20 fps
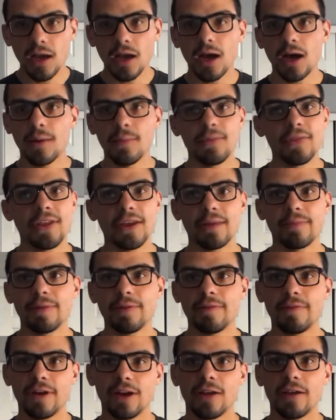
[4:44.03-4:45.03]
They can
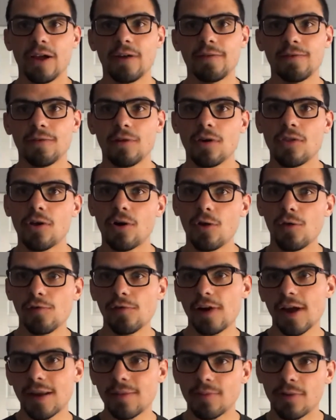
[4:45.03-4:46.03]
be very helpful on the
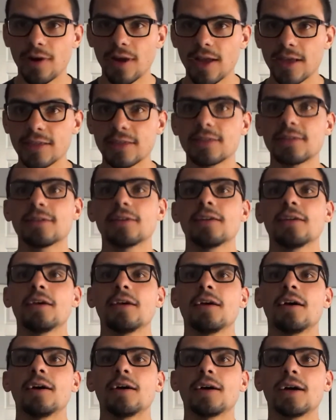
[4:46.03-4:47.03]
overhead press,
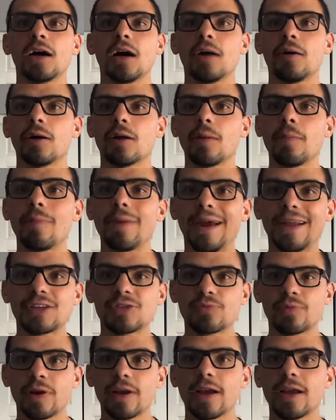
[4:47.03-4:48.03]
on a
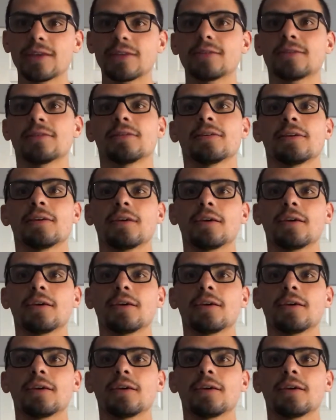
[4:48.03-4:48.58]
bench press,